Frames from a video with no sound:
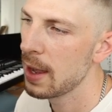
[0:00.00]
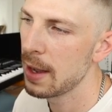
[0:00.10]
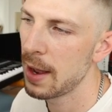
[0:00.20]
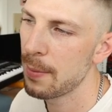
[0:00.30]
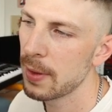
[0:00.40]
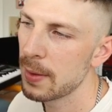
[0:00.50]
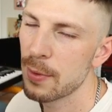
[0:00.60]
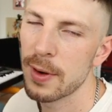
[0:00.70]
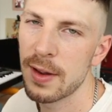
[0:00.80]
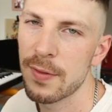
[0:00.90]
And I
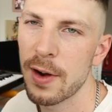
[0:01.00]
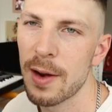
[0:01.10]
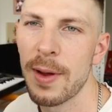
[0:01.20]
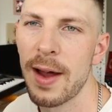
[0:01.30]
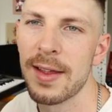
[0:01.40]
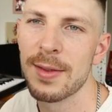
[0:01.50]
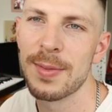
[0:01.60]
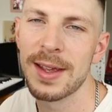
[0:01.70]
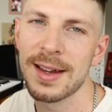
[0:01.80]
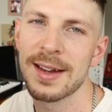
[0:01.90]
played pretty far behind the
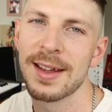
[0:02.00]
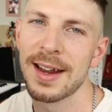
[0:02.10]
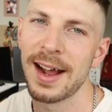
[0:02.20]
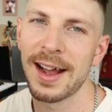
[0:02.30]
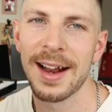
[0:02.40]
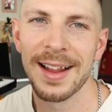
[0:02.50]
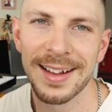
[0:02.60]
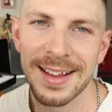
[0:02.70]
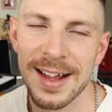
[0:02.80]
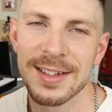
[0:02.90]
beat, and I kind of
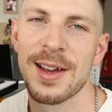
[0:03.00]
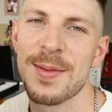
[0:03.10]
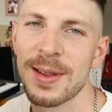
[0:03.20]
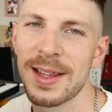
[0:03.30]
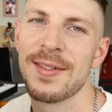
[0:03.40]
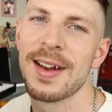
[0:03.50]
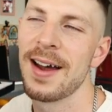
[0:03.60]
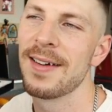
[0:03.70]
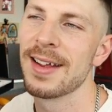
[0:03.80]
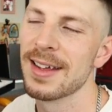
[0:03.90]
like that, so I'm going to leave it
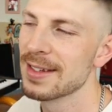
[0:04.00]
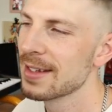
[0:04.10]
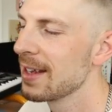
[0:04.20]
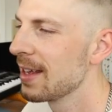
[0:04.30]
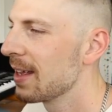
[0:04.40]
how it is.